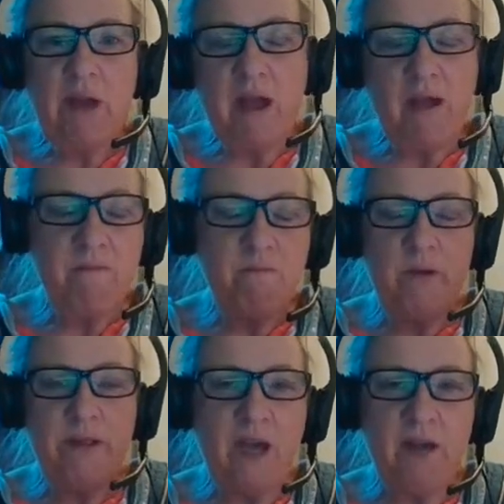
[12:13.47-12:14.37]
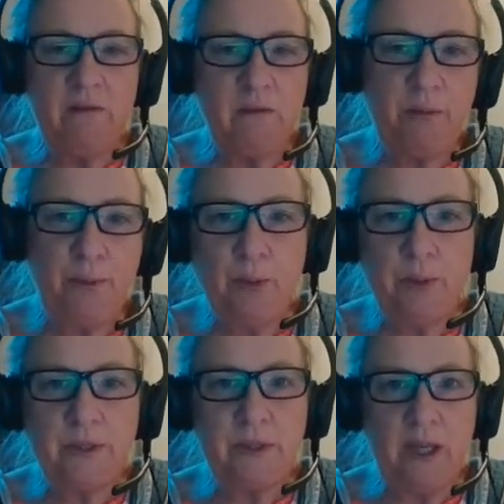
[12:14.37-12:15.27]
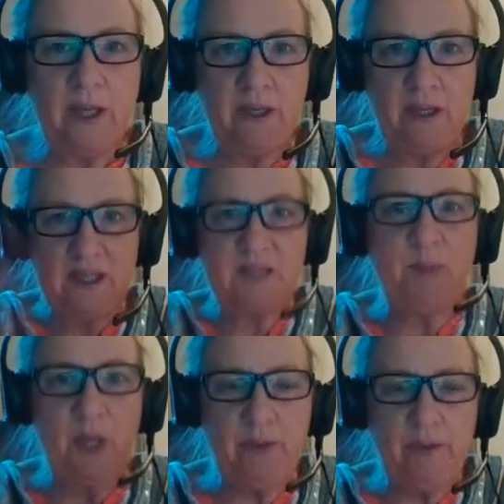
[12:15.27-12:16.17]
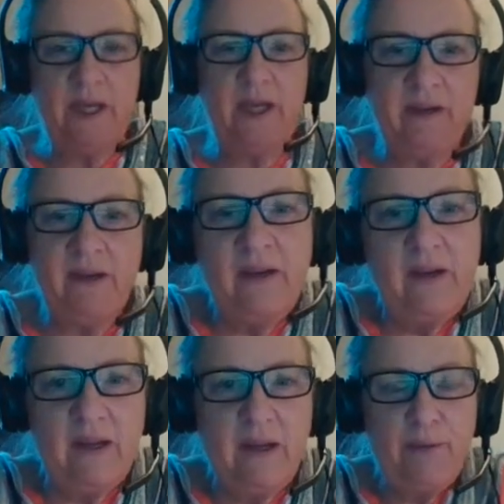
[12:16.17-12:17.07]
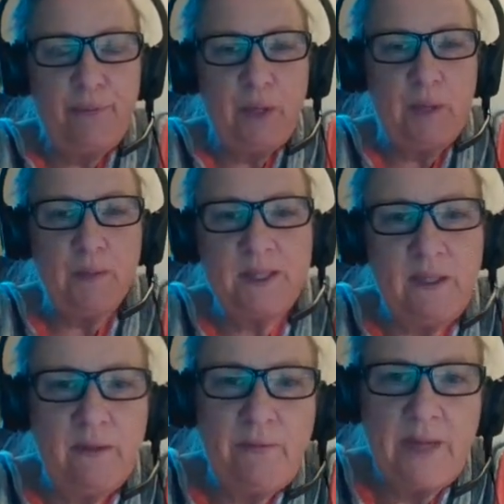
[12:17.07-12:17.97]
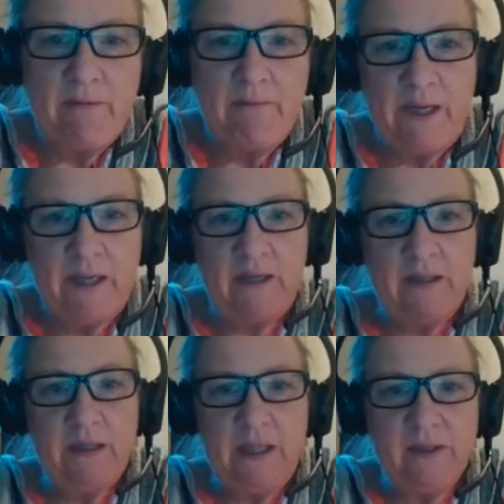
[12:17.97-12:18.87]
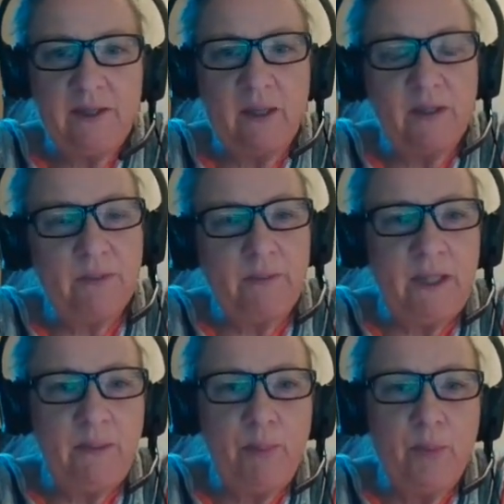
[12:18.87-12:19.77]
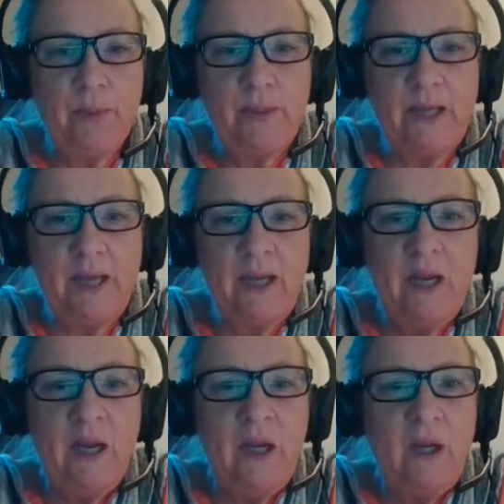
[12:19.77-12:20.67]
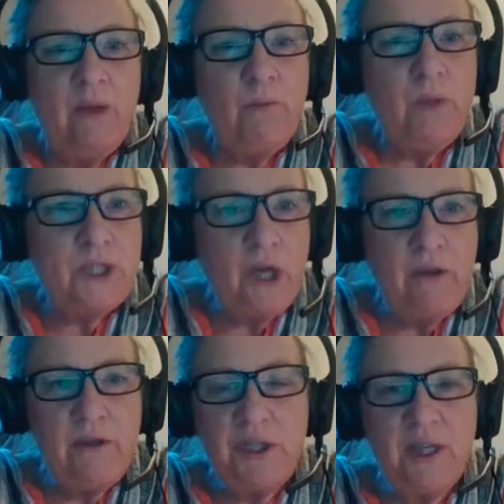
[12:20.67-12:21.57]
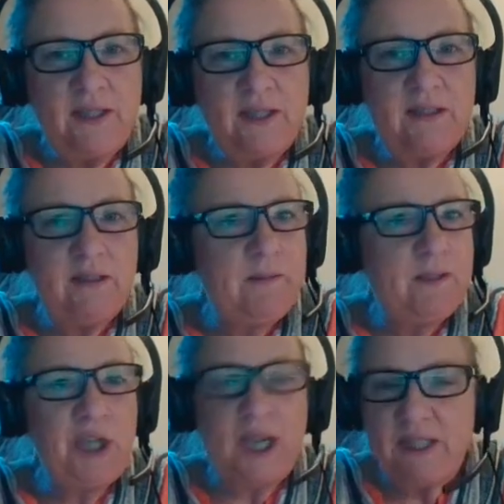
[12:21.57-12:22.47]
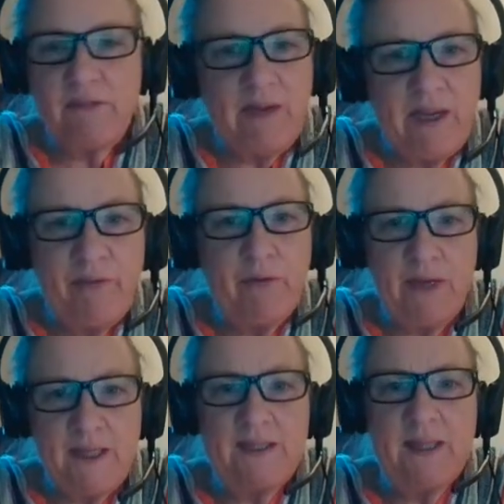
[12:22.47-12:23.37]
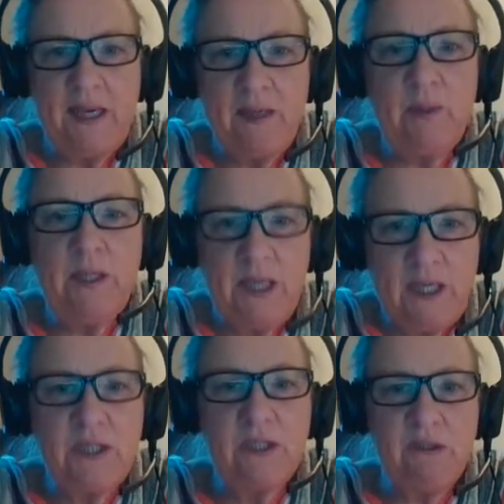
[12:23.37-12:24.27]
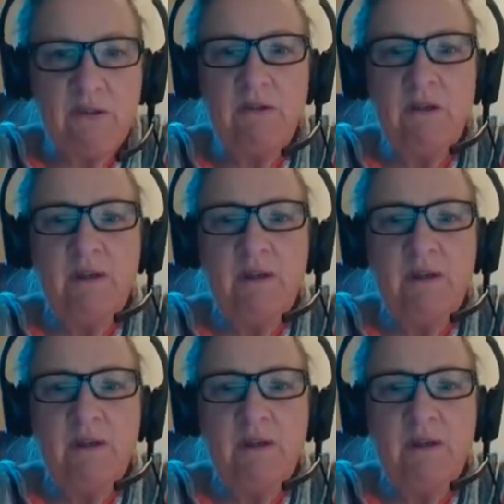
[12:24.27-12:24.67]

um, without thought, uh, explode that uh, frequency of that rare allele. So it's really important that we don't just chase rare for rare's sake. We need to